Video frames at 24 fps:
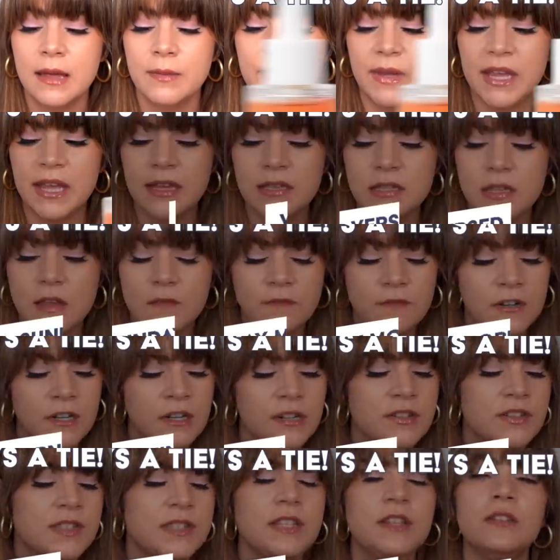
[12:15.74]
Because
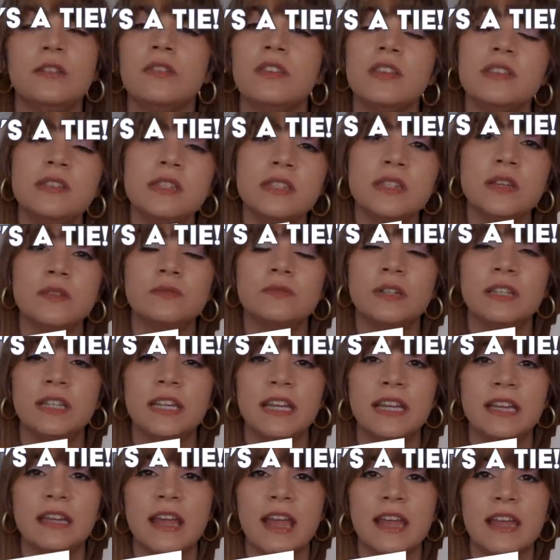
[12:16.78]
Versed, you know, this is a
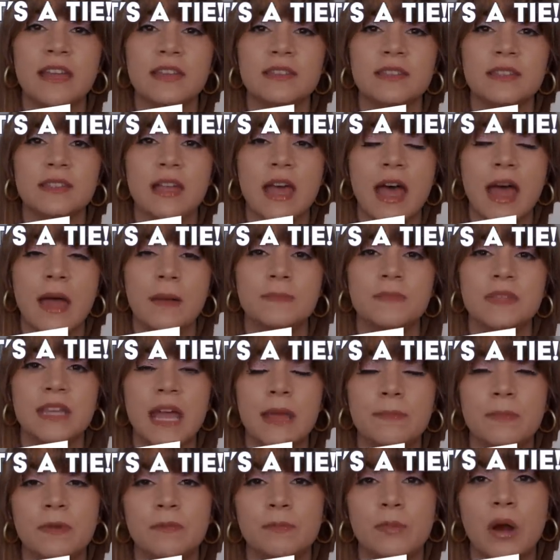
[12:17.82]
really nice um,
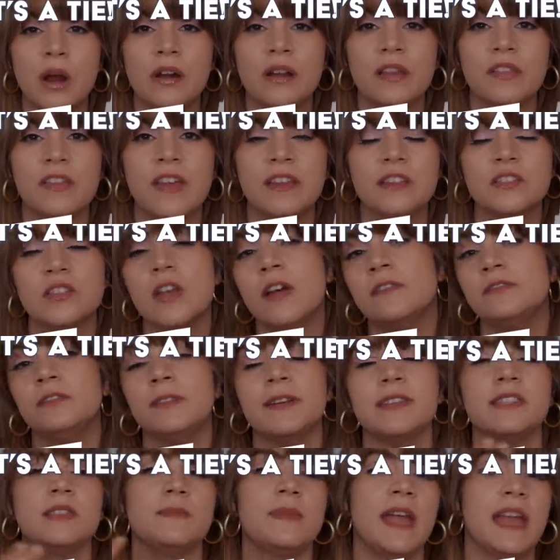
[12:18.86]
type of product that is
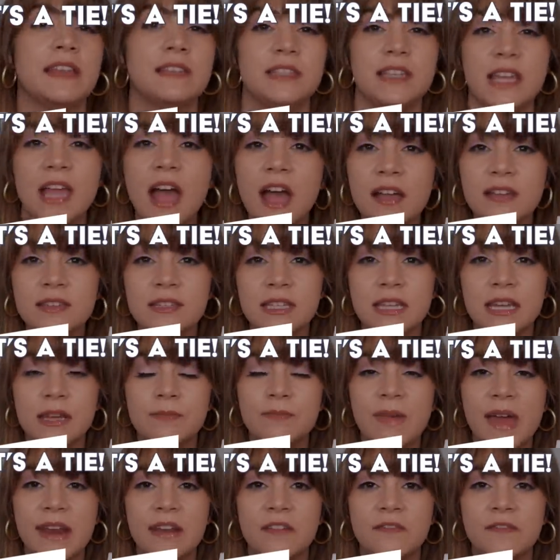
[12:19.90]
offering some
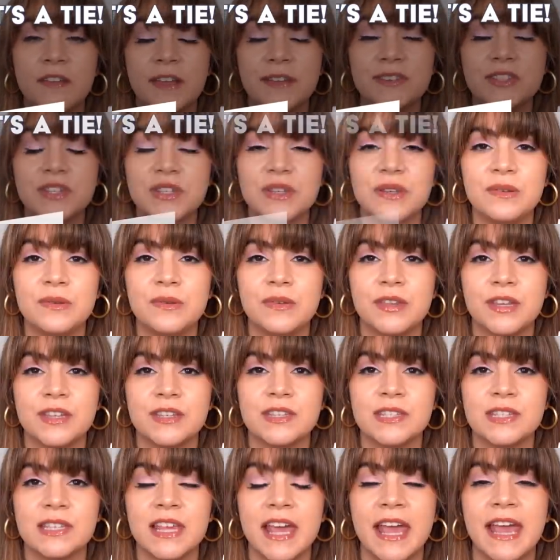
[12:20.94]
antioxidant benefit to the
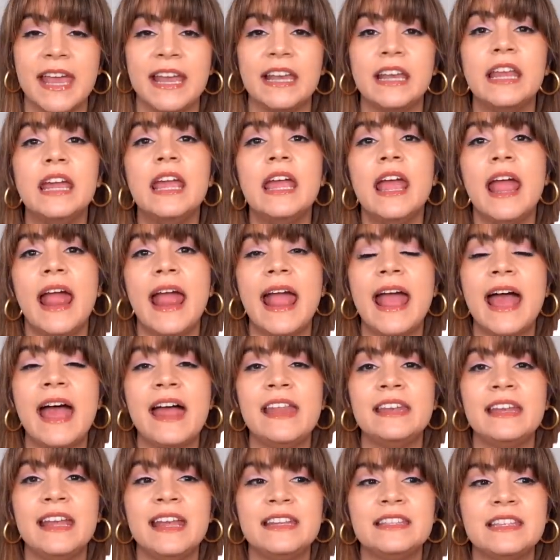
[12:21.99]
skin,
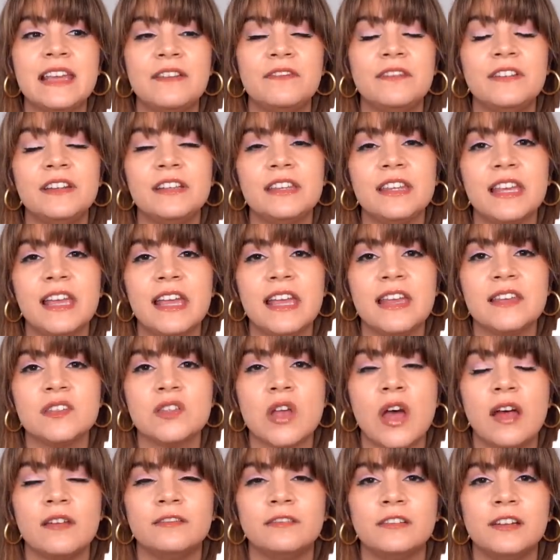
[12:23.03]
and it definitely
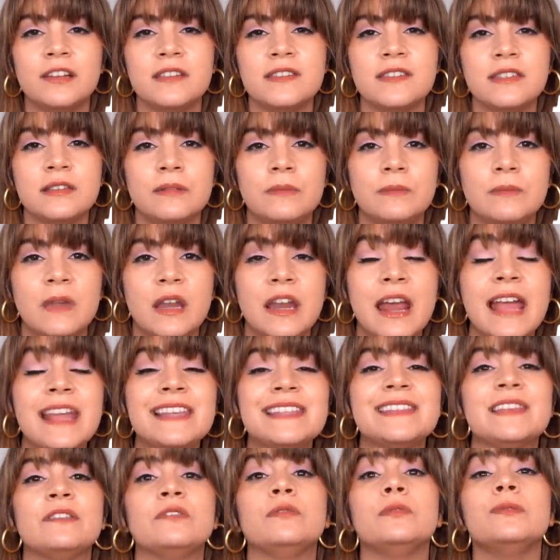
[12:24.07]
is offering some
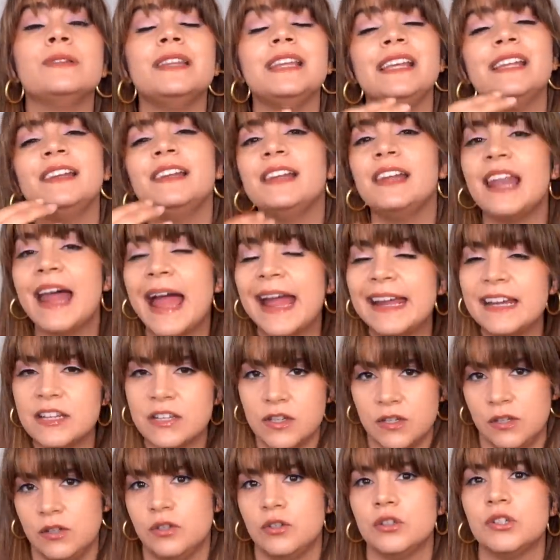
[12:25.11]
nice, really
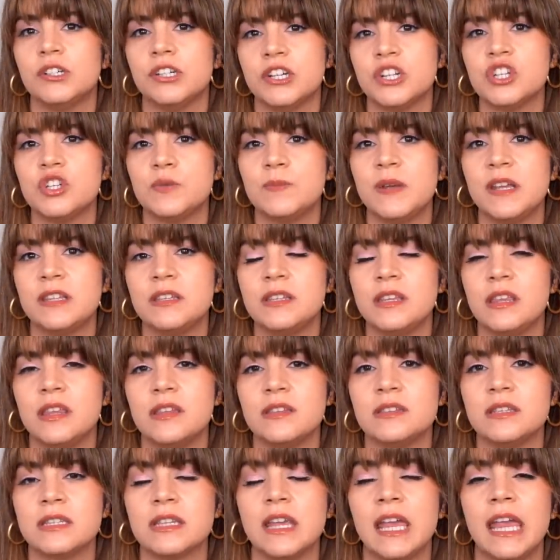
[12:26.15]
light nourishment to
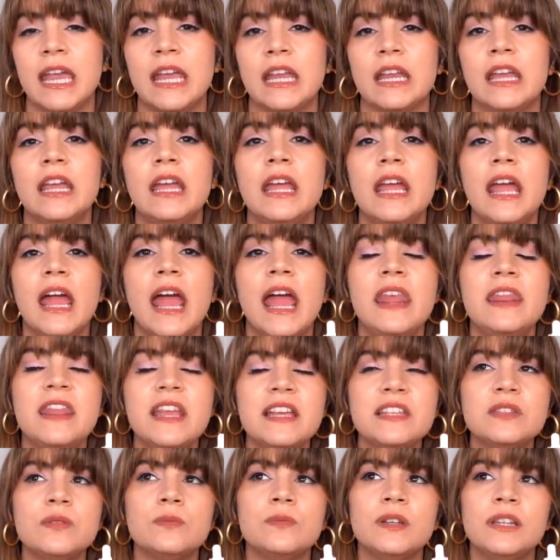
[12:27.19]
the skin. And
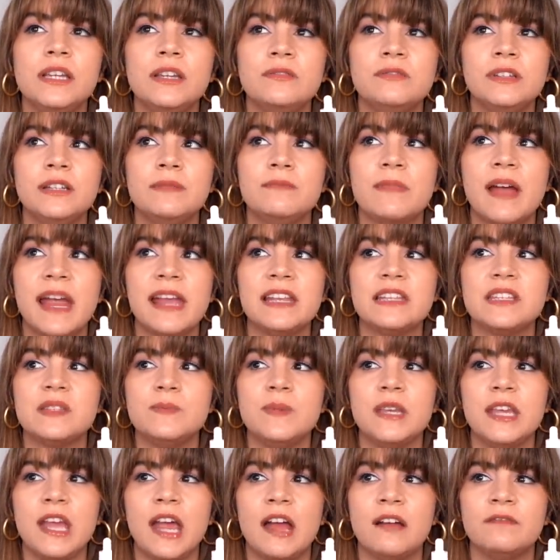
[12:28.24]
this really reminds
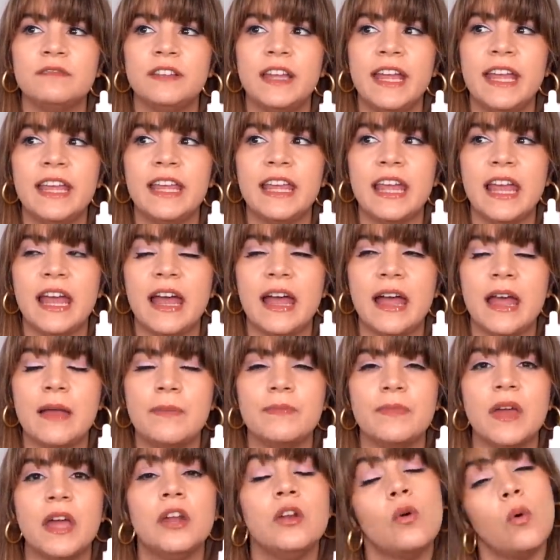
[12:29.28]
me of like
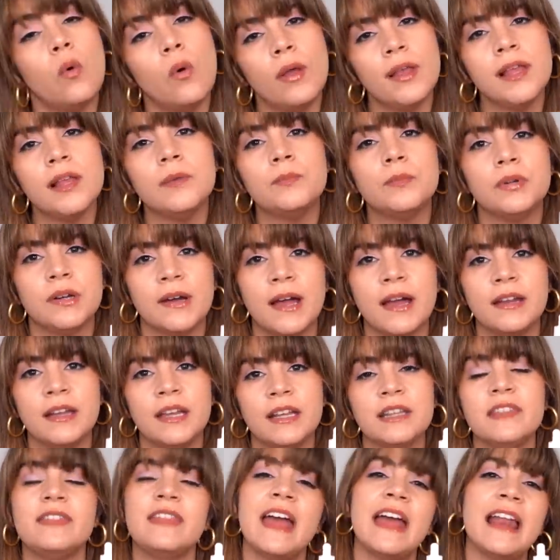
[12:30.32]
um, an oil
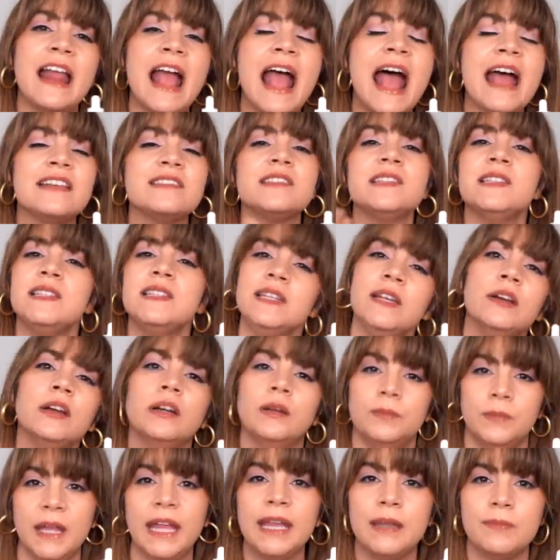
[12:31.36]
product that has
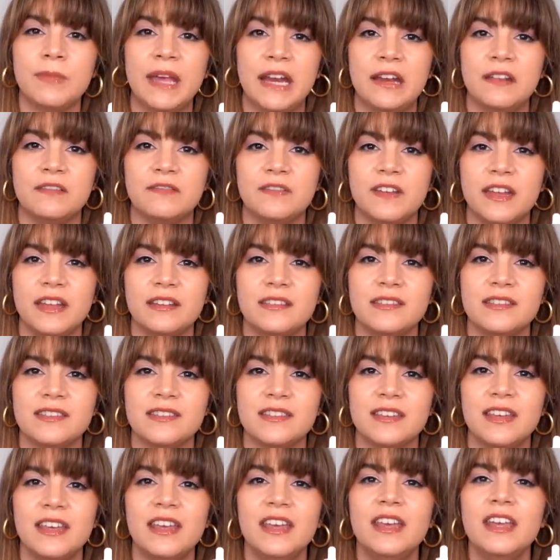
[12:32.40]
serum like benefits
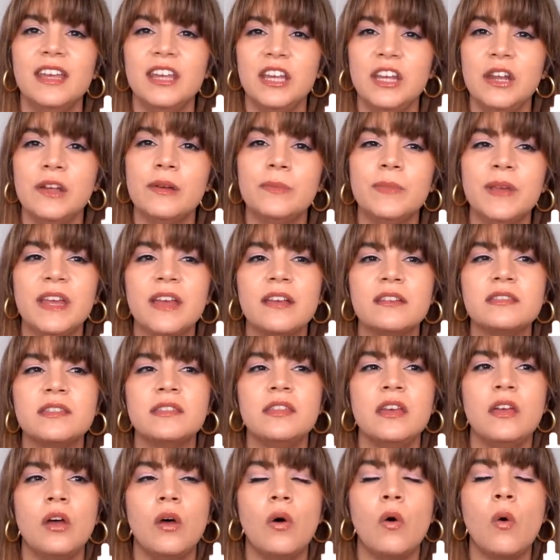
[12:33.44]
you know, because
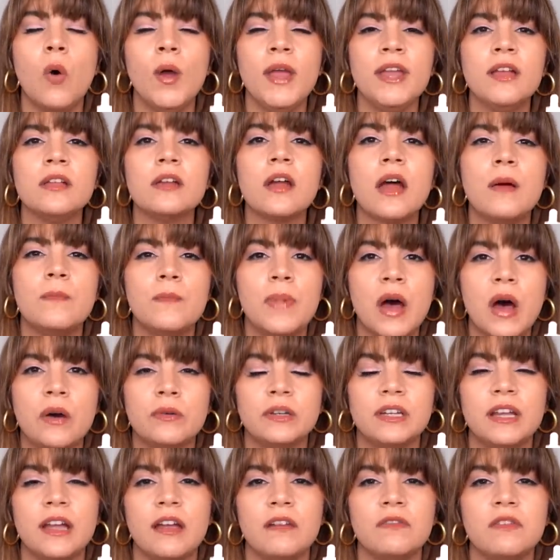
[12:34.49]
the oil
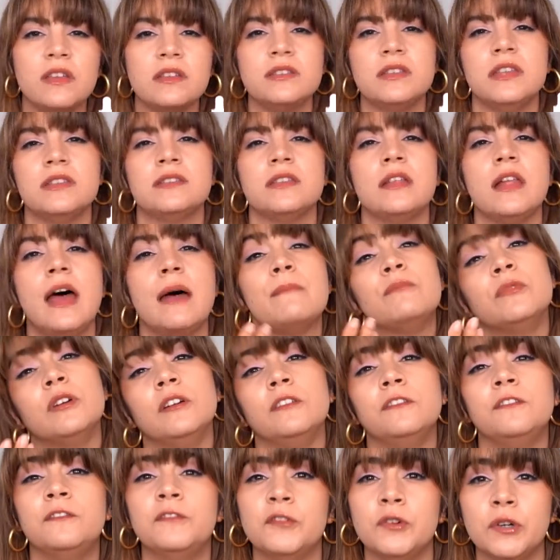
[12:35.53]
component of this is a lot more
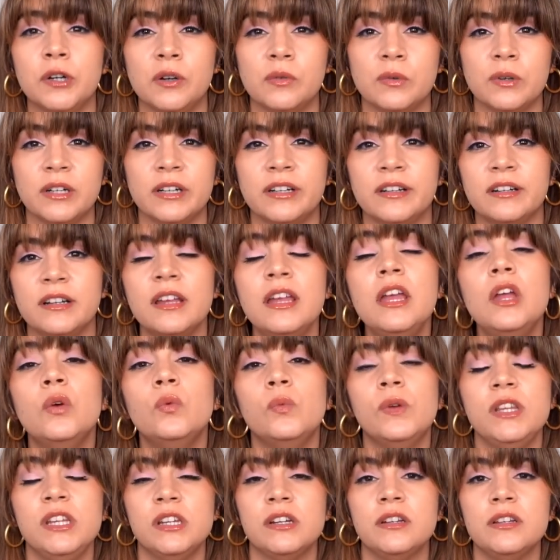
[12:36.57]
forward
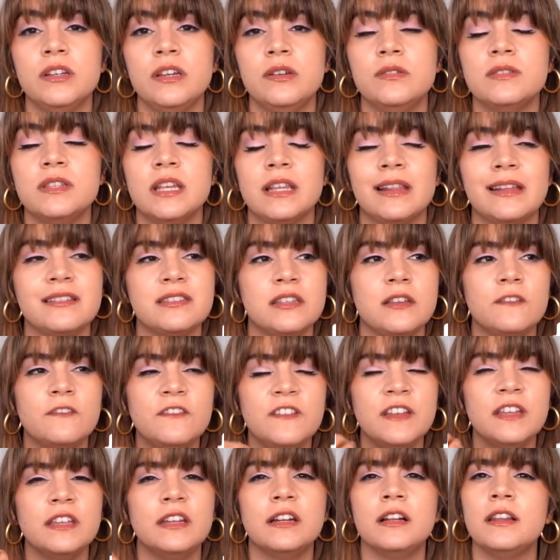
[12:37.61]
when you're using this. You
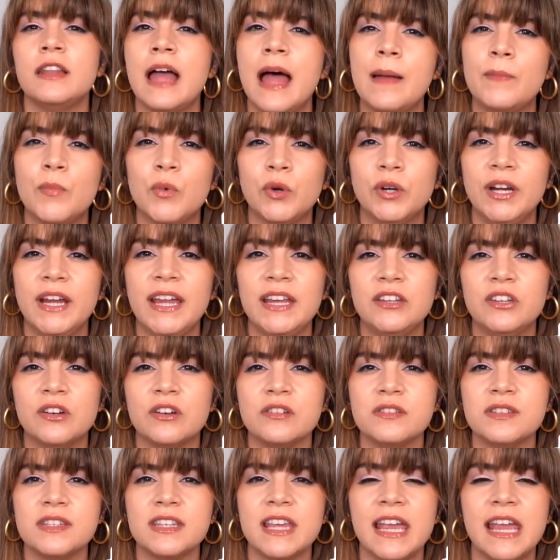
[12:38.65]
feel it a lot more in
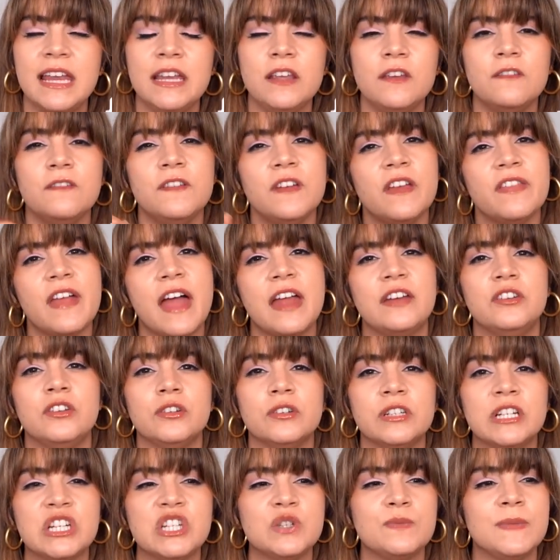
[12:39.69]
your skin. You feel that
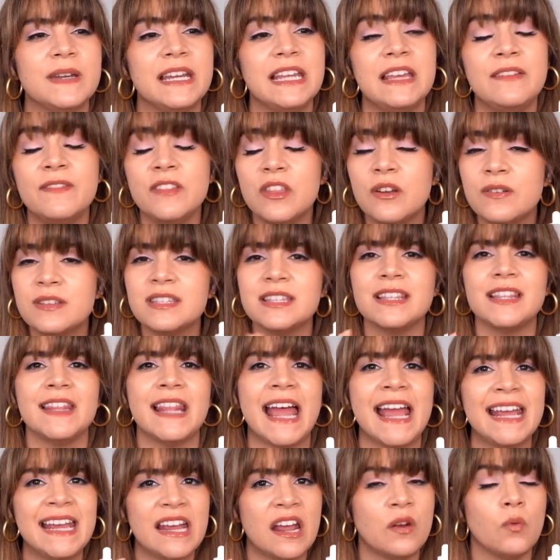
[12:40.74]
nourishment, even though it's
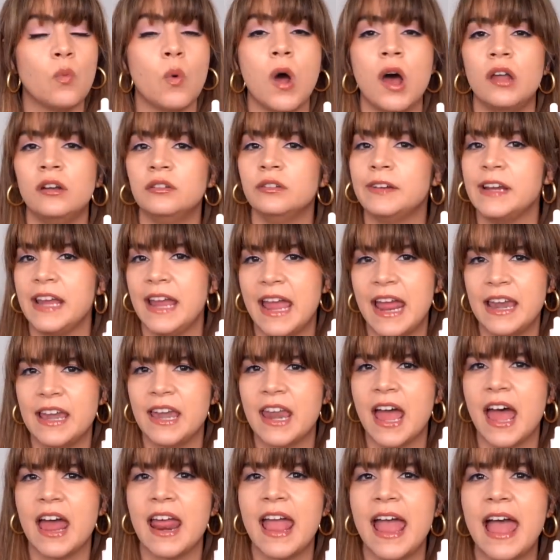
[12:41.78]
light and watery and
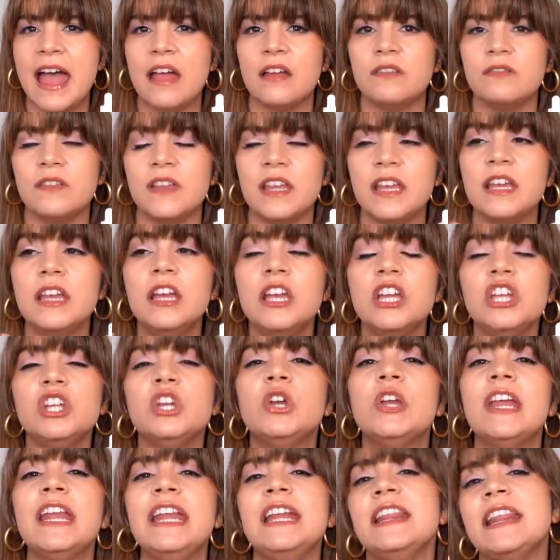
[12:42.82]
not heavy,
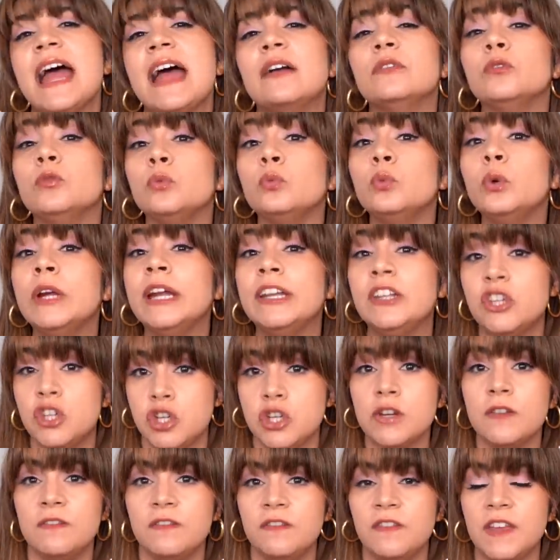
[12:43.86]
you're getting that
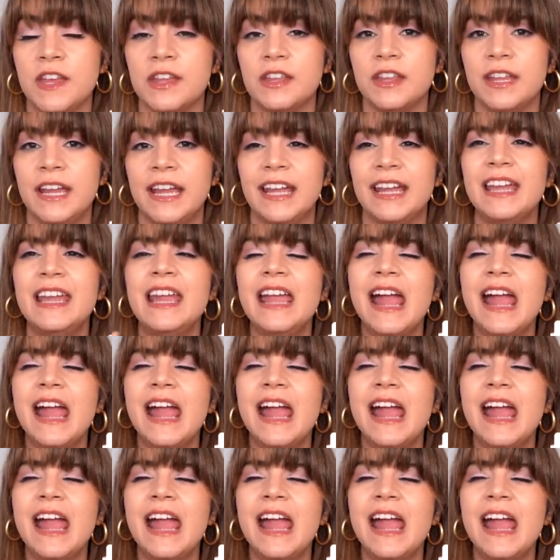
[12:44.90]
rich feeling.